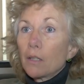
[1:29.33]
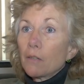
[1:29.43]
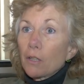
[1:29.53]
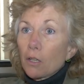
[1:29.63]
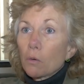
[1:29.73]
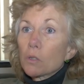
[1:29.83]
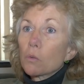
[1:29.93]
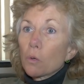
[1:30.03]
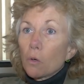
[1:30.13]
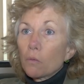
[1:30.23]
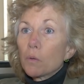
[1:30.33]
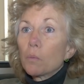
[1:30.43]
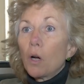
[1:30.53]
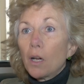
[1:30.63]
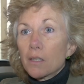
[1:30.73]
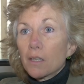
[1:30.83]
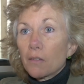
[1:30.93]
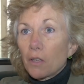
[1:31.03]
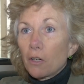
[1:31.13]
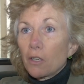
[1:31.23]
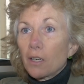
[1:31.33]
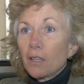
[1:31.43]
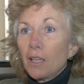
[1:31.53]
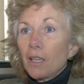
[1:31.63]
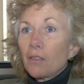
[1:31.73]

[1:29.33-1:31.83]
that if I go into a COVID positive area,